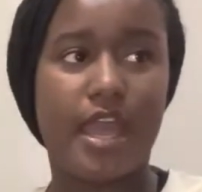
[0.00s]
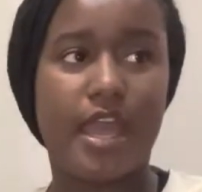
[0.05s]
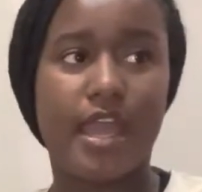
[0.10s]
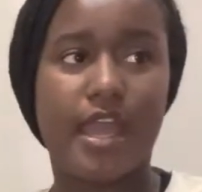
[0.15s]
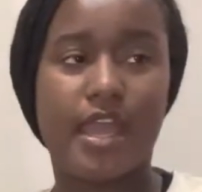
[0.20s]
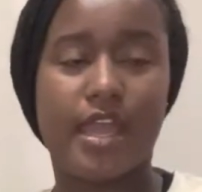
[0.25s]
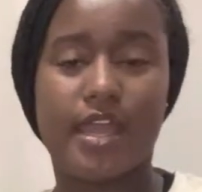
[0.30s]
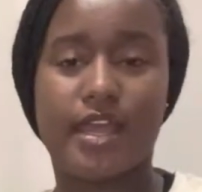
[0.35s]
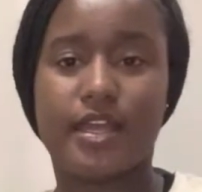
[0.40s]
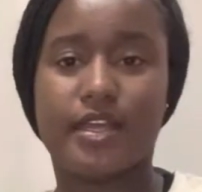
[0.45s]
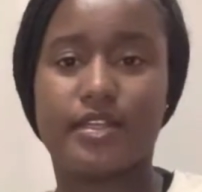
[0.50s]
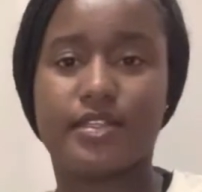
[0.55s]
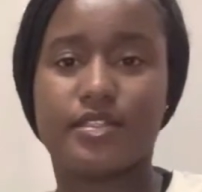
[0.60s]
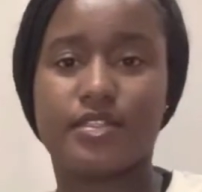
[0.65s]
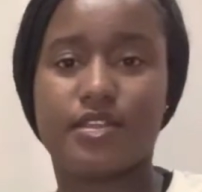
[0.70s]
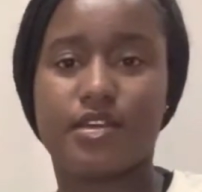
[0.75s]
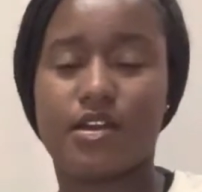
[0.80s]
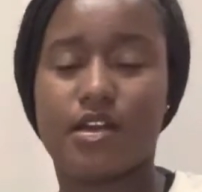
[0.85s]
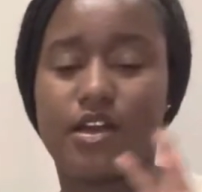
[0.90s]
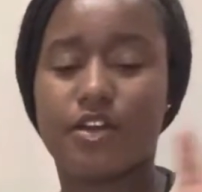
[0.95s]
And
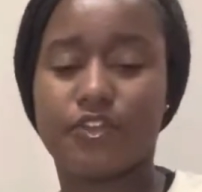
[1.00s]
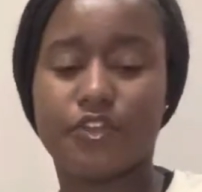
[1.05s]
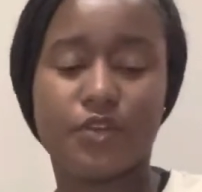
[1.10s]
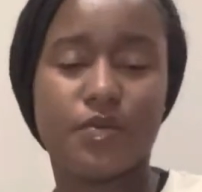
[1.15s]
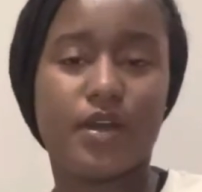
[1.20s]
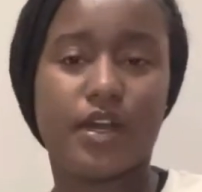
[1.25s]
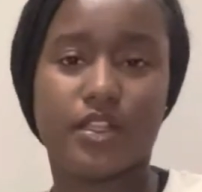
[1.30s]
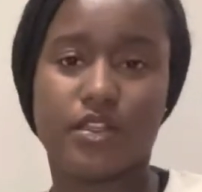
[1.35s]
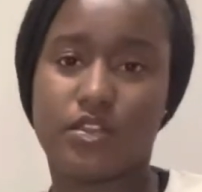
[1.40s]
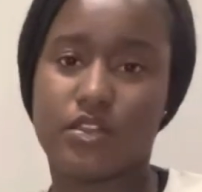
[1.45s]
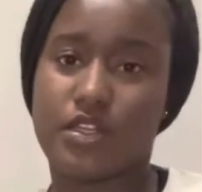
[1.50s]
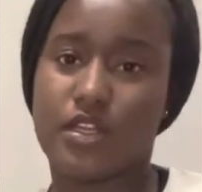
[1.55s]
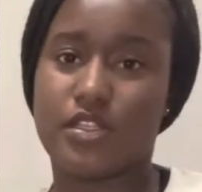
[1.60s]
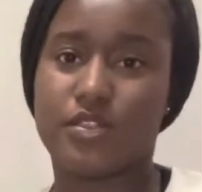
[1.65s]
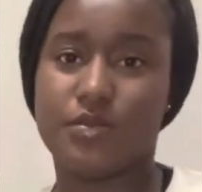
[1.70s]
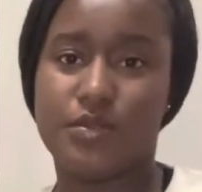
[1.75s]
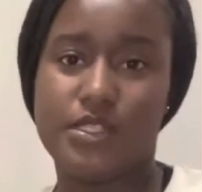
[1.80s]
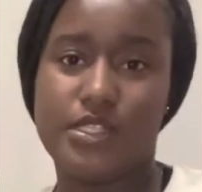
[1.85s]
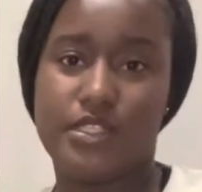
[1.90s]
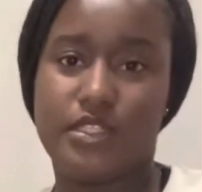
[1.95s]
a few other things
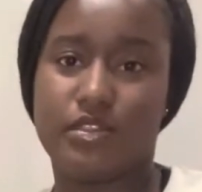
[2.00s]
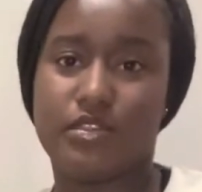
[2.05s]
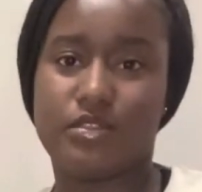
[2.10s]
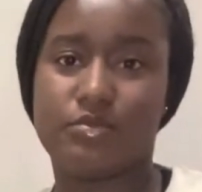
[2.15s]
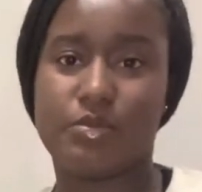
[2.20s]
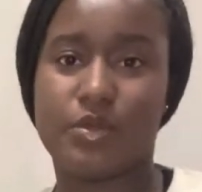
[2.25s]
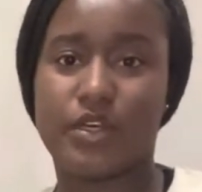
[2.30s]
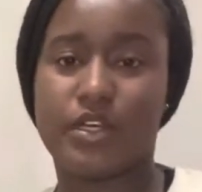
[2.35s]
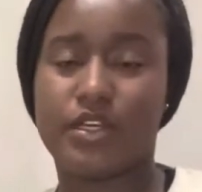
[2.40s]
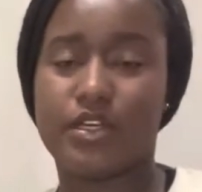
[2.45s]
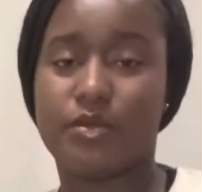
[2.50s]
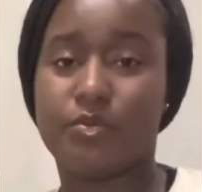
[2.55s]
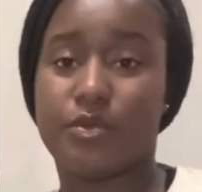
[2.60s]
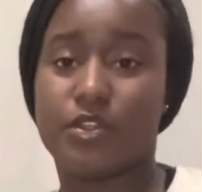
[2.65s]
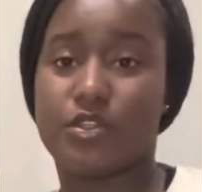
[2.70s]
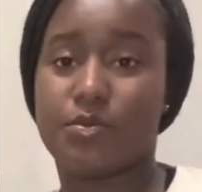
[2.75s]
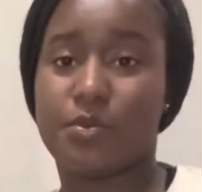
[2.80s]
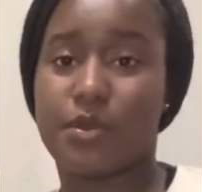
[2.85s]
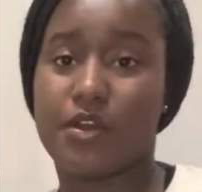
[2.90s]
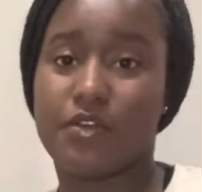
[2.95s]
really still smell good. But
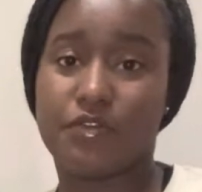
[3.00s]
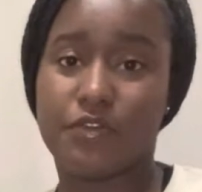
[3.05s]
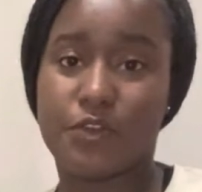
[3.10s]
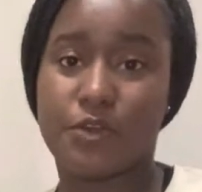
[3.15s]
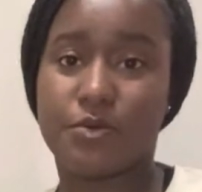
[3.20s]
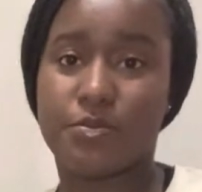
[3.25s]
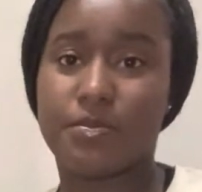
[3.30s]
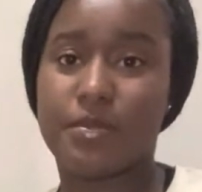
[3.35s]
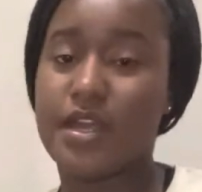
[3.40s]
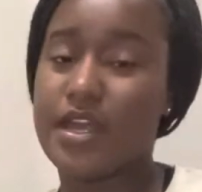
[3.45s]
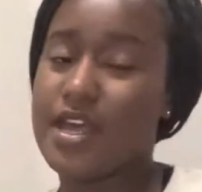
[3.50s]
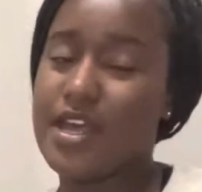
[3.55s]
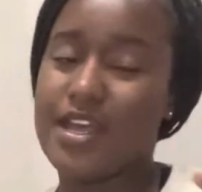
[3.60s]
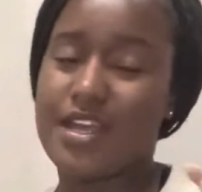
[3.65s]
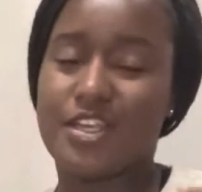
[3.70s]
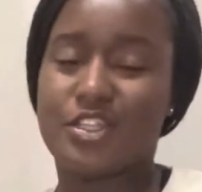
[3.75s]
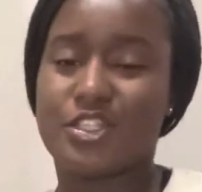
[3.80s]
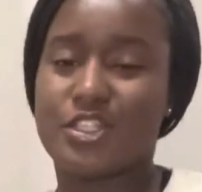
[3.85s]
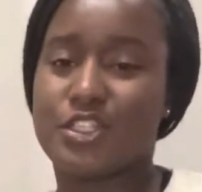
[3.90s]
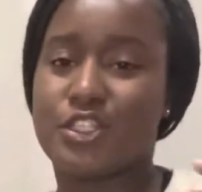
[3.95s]
the perfume
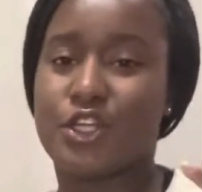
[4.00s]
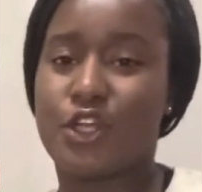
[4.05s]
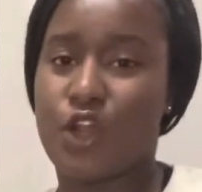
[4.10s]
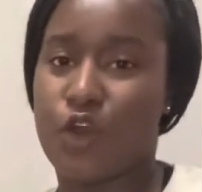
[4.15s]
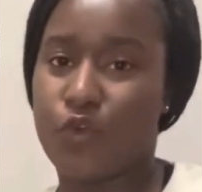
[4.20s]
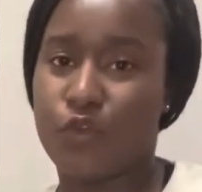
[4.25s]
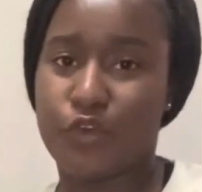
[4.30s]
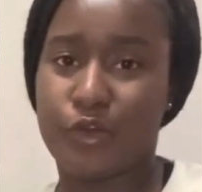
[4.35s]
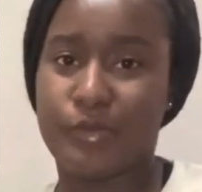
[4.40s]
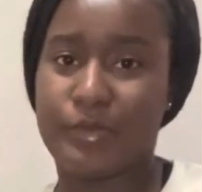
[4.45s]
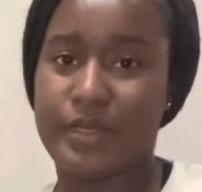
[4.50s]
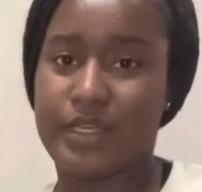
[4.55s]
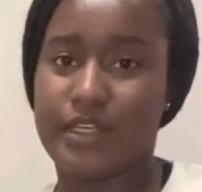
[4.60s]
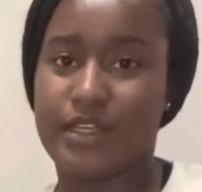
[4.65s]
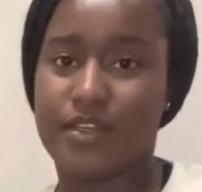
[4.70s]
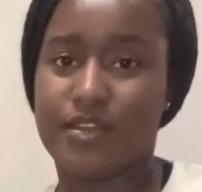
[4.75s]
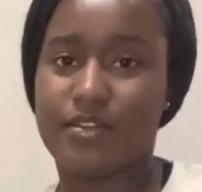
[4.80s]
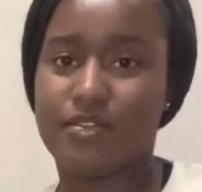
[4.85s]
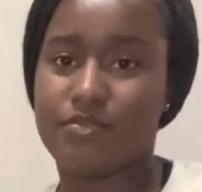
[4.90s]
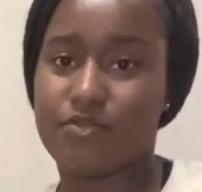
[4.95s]
is just a no for
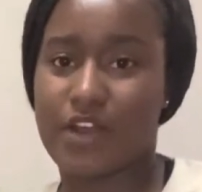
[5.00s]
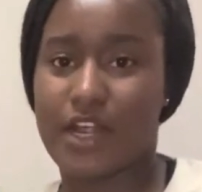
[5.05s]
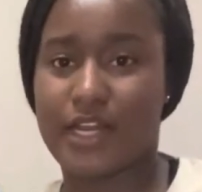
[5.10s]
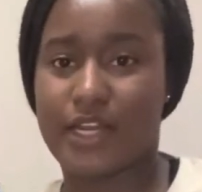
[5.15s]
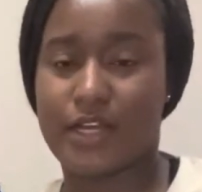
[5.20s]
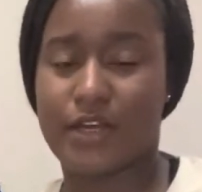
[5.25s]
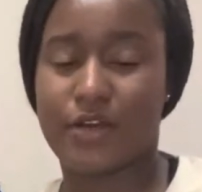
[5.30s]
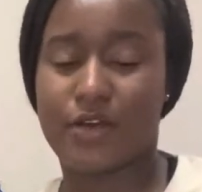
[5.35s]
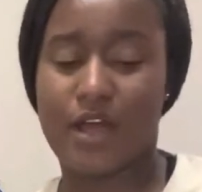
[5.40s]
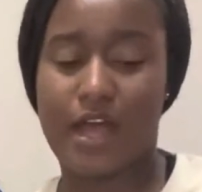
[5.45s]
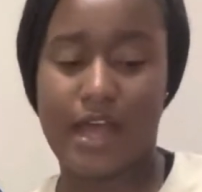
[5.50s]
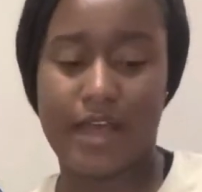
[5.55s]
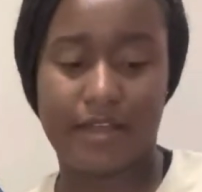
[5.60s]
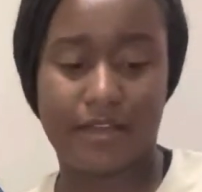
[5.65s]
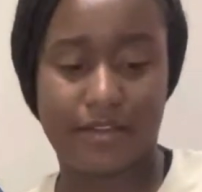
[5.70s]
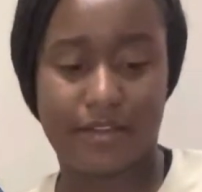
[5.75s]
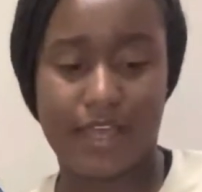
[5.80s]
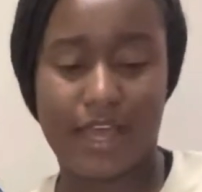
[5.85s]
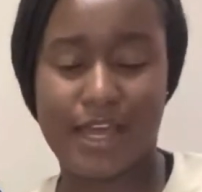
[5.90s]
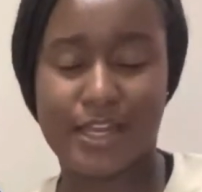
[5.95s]
me right now. I
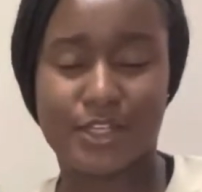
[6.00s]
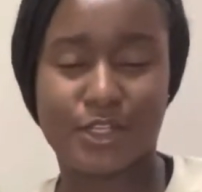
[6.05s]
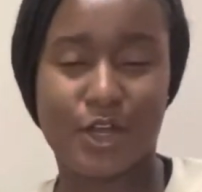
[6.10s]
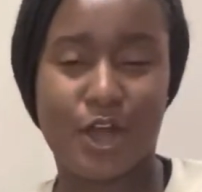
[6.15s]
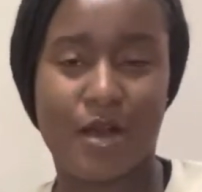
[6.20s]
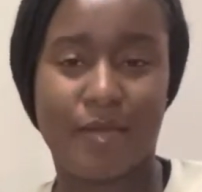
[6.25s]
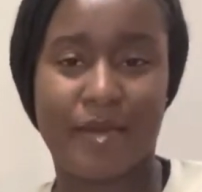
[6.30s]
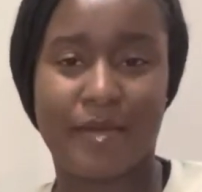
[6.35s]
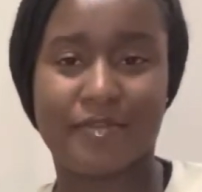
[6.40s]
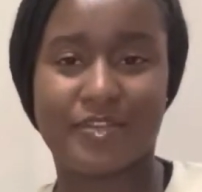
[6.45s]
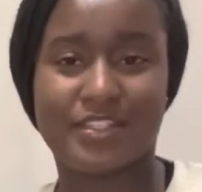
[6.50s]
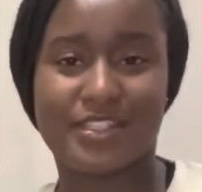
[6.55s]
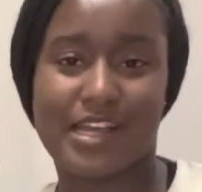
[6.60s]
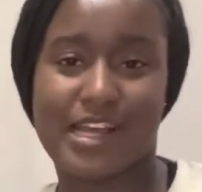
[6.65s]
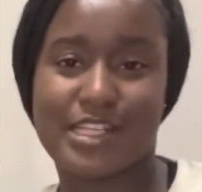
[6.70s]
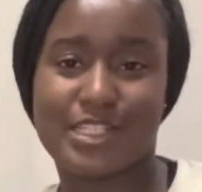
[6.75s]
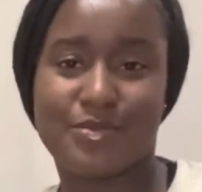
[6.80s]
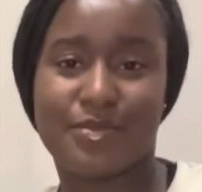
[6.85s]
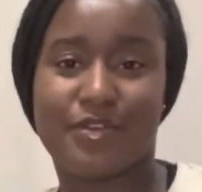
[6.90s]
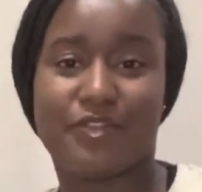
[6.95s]
kind of call my
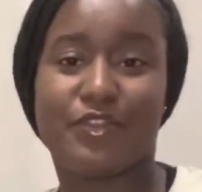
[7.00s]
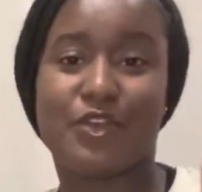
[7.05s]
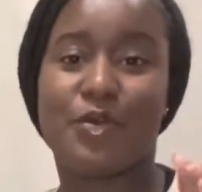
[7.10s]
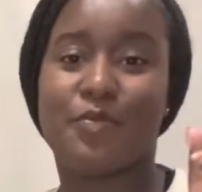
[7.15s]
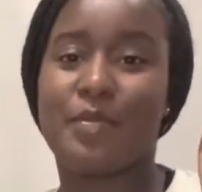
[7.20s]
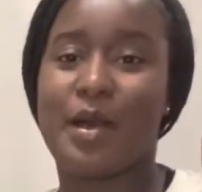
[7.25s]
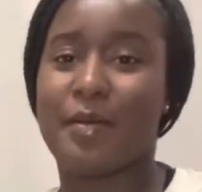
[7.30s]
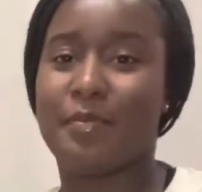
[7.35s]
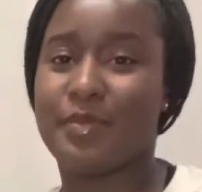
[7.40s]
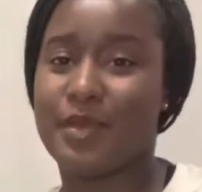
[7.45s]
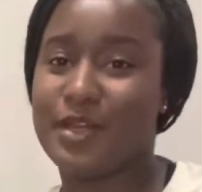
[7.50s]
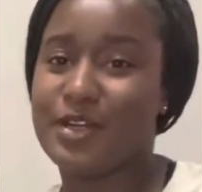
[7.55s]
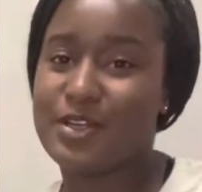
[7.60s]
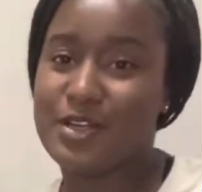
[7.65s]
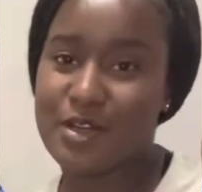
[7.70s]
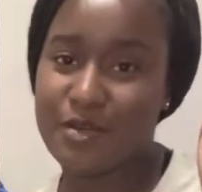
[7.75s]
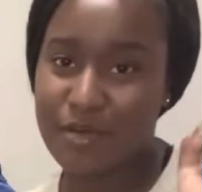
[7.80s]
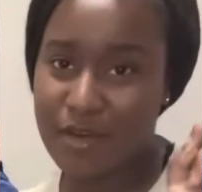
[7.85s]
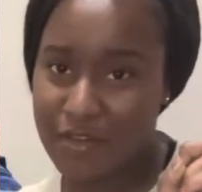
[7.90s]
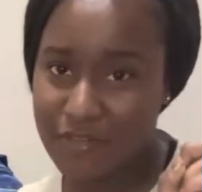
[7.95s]
Versace perfume my big
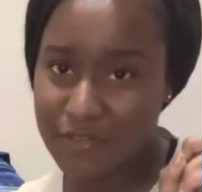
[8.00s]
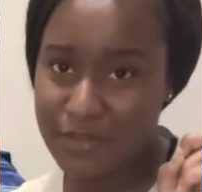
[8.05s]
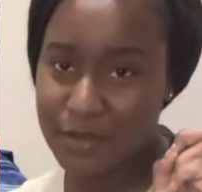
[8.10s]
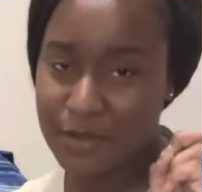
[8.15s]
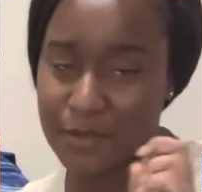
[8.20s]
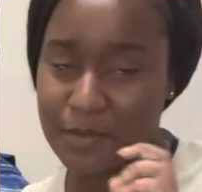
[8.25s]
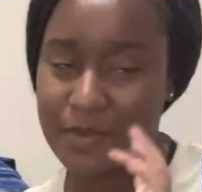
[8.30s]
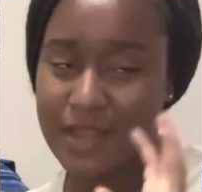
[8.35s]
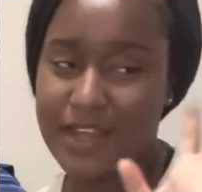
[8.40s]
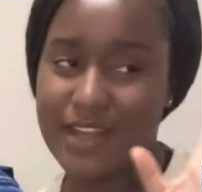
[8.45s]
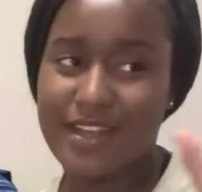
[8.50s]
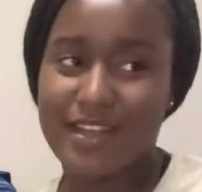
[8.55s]
girl perfume.